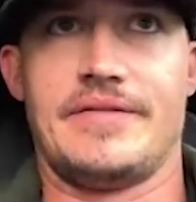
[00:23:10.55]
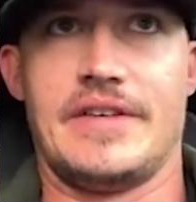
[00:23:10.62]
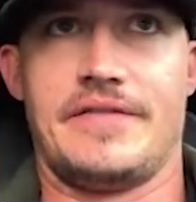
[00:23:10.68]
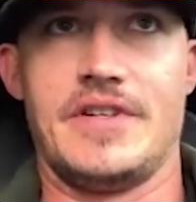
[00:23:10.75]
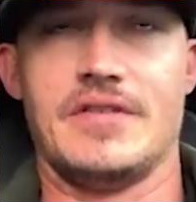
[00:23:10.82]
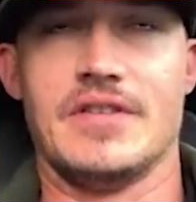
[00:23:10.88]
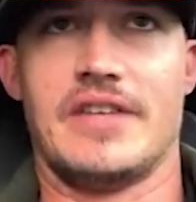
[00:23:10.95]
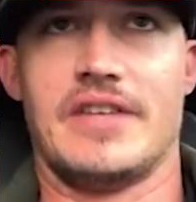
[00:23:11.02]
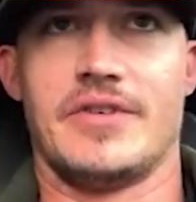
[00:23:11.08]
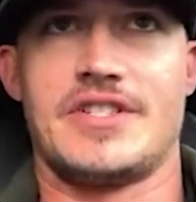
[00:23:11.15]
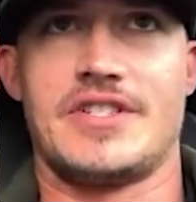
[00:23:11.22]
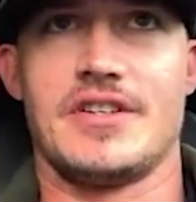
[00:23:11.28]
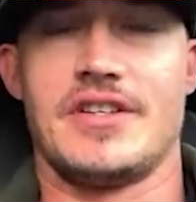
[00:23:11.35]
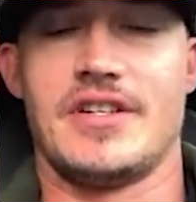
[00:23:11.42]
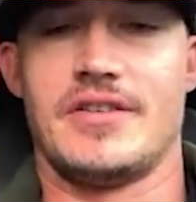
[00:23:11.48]
if you love what
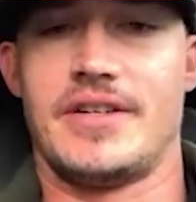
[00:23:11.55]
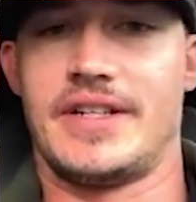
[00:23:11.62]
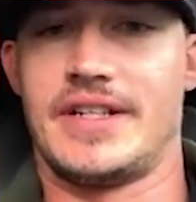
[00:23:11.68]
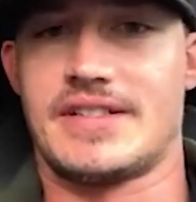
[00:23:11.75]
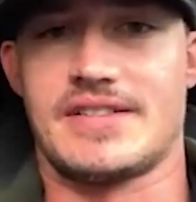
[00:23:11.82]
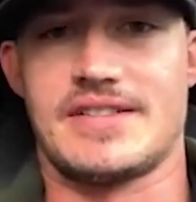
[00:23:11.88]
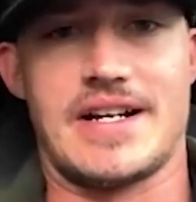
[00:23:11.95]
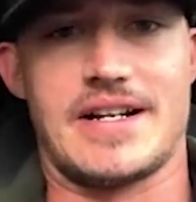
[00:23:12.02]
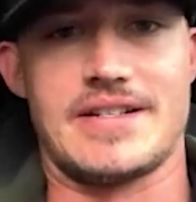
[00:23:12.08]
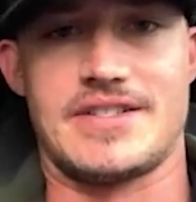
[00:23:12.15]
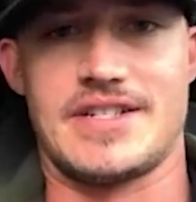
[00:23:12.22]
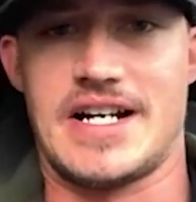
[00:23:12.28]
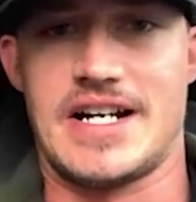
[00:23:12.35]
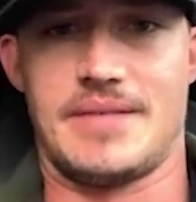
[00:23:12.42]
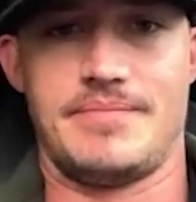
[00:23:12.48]
you're doing, it's not a
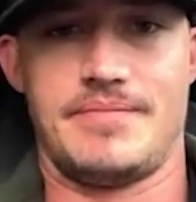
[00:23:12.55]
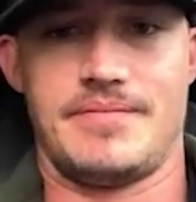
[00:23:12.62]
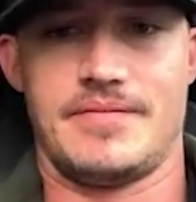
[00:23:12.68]
job.